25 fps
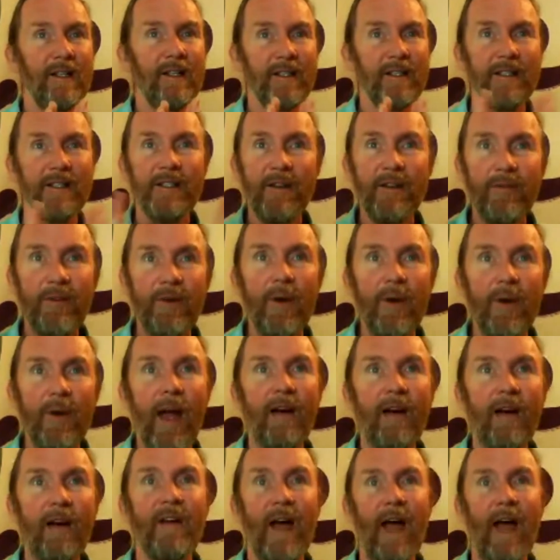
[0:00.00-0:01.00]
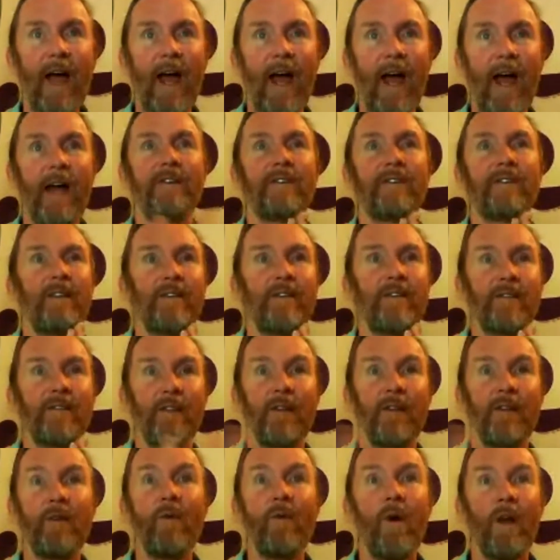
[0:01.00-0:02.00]
it's as if you have access to
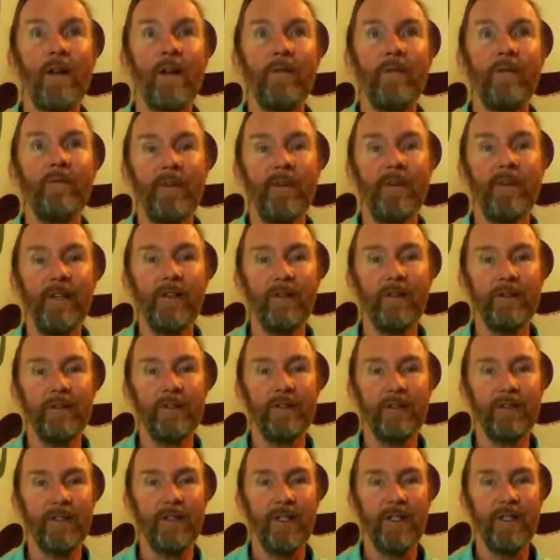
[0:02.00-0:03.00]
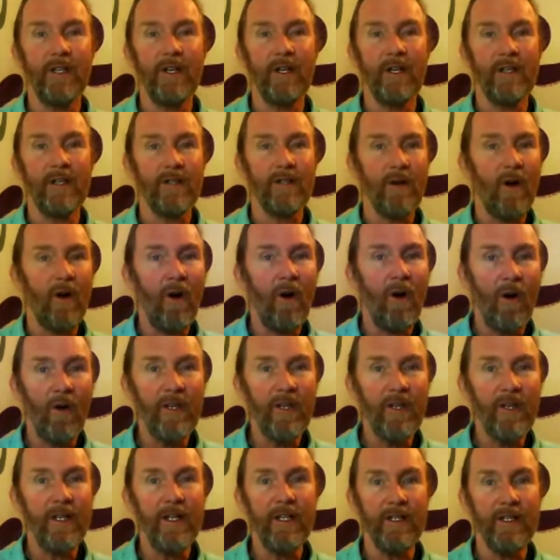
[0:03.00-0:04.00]
the quantum field, to all
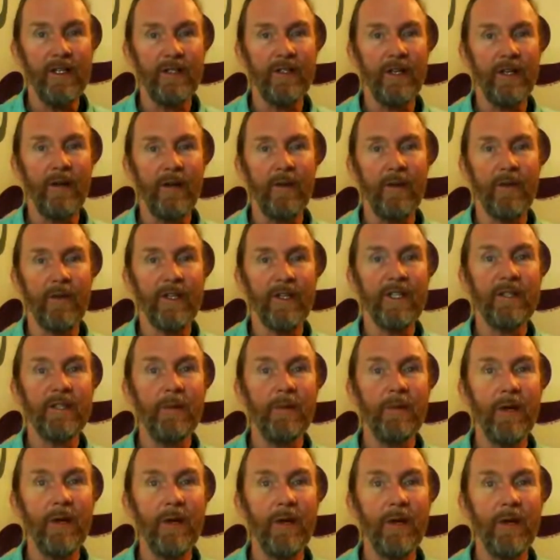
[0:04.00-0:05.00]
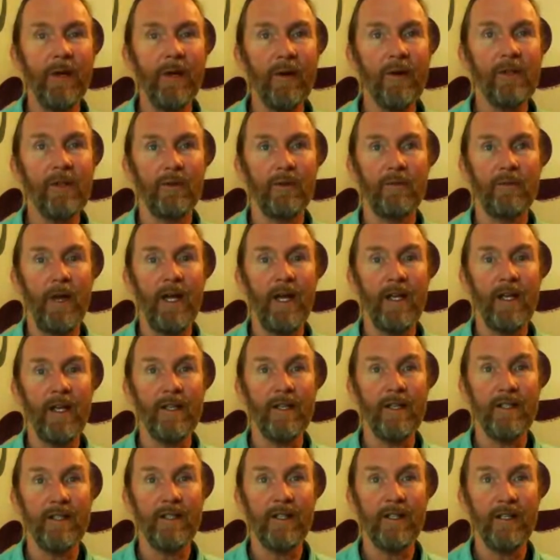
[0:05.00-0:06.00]
that is, you know, the spiritual
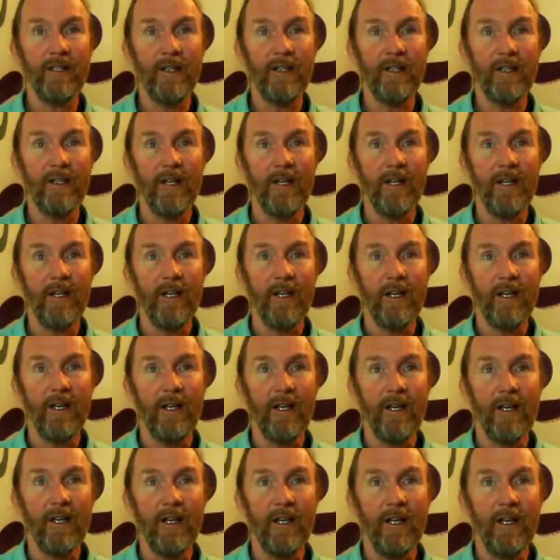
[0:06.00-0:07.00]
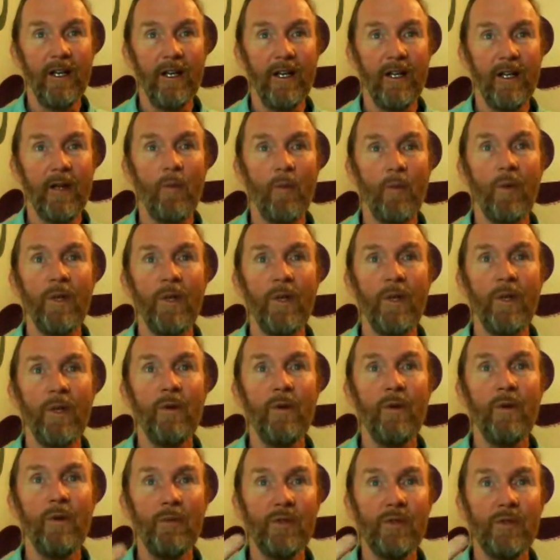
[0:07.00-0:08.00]
space, that when you
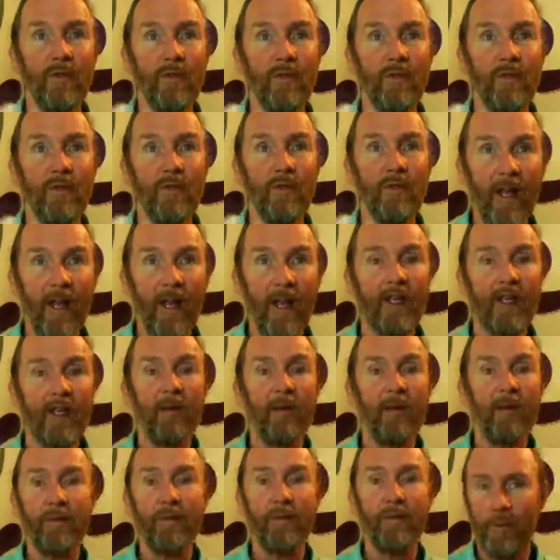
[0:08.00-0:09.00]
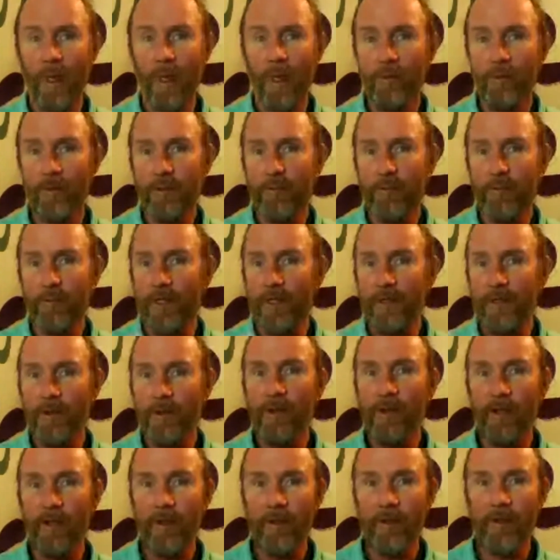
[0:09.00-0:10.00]
observe nothing, right, which means you
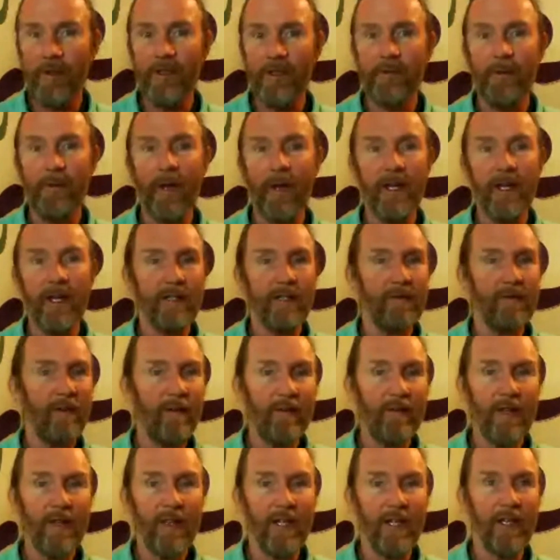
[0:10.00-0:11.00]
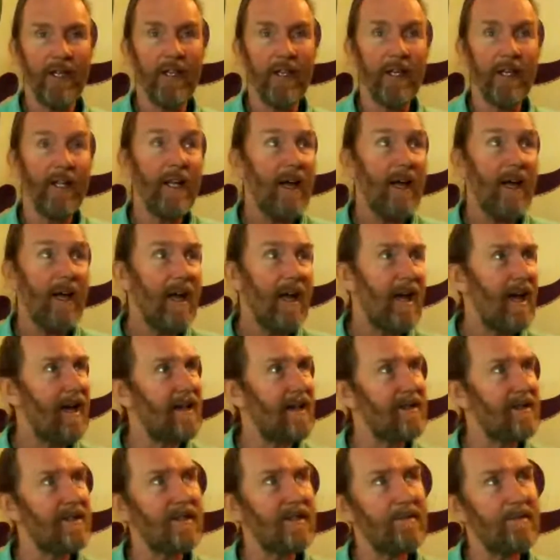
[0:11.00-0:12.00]
clear the space of everything that
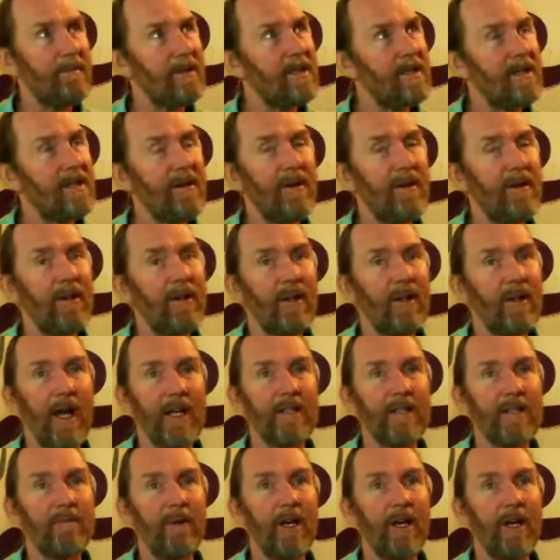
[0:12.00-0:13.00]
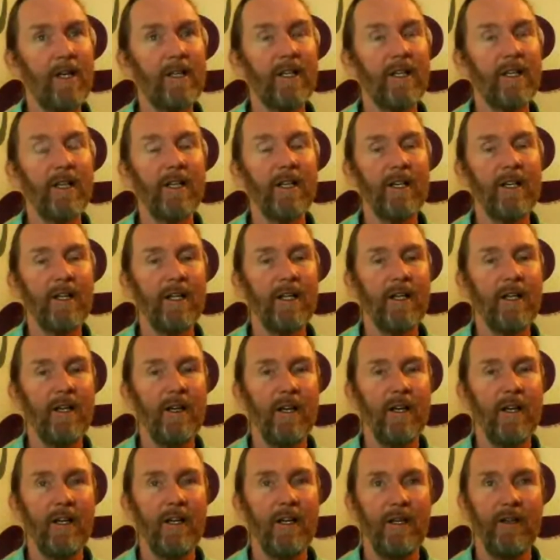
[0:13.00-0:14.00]
has this material aspect,
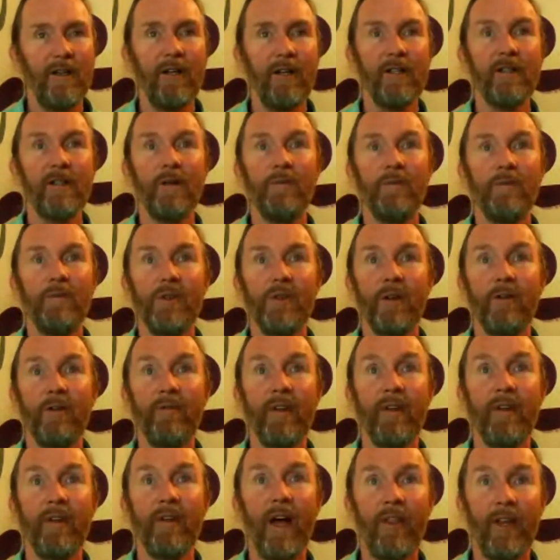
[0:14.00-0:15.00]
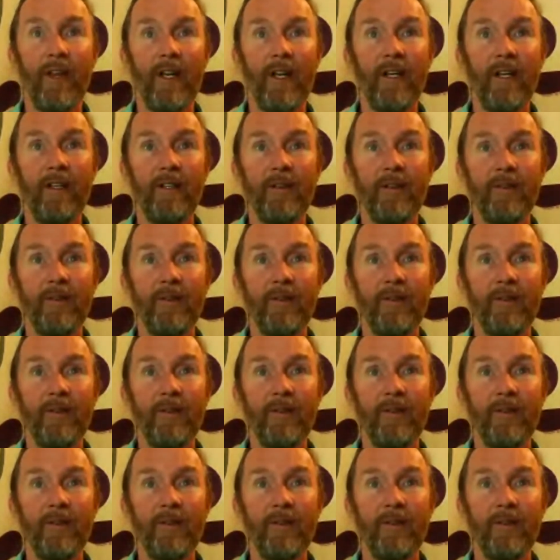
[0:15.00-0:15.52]
you get to observe nothing,